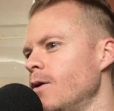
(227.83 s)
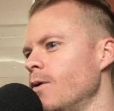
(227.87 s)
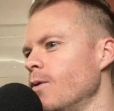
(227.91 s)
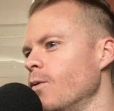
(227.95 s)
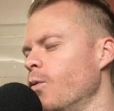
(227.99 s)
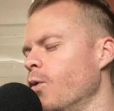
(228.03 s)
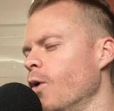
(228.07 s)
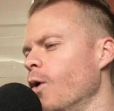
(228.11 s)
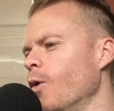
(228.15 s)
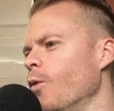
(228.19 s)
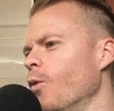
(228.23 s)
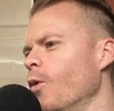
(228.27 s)

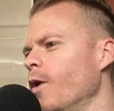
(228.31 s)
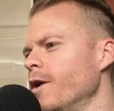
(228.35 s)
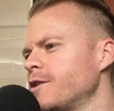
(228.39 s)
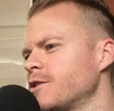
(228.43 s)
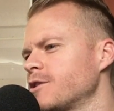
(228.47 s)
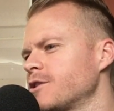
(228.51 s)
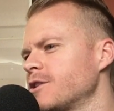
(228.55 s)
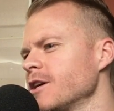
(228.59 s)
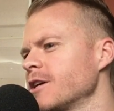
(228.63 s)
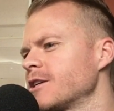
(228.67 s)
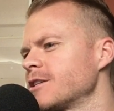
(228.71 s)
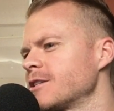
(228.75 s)
What
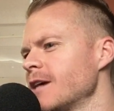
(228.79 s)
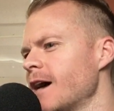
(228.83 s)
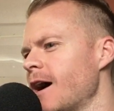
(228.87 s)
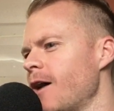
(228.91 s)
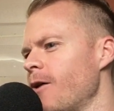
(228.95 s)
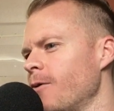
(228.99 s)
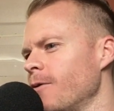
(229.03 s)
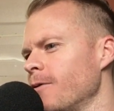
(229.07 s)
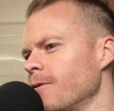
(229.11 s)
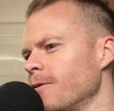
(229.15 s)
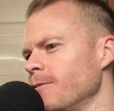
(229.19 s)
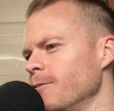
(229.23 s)
sticks
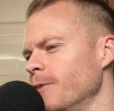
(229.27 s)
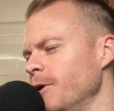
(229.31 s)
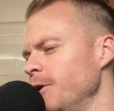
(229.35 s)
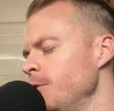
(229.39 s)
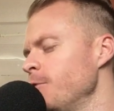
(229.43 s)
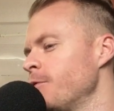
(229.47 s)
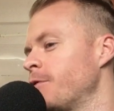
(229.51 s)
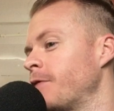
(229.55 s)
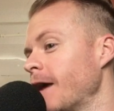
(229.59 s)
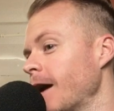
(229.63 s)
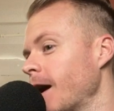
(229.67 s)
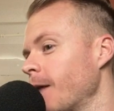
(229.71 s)
out when
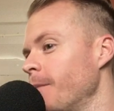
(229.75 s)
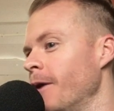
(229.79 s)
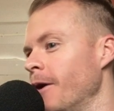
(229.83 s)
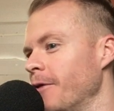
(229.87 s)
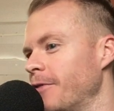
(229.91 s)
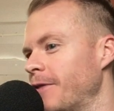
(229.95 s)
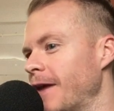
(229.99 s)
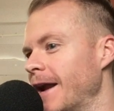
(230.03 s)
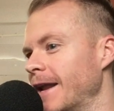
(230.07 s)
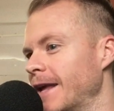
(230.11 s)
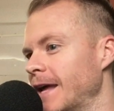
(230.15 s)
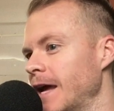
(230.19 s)
you think
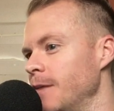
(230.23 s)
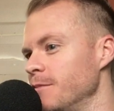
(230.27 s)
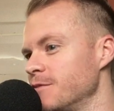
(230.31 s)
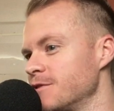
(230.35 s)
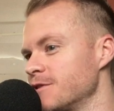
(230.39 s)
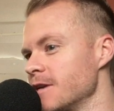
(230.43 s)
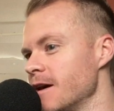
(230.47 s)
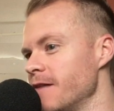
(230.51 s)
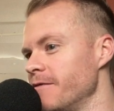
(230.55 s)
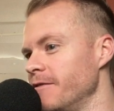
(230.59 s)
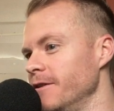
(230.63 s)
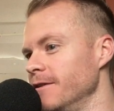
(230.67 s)
about that Game
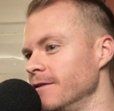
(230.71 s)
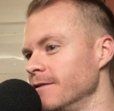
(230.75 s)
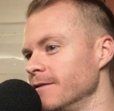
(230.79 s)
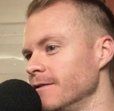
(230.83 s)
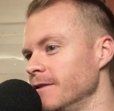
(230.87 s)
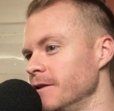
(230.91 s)
7?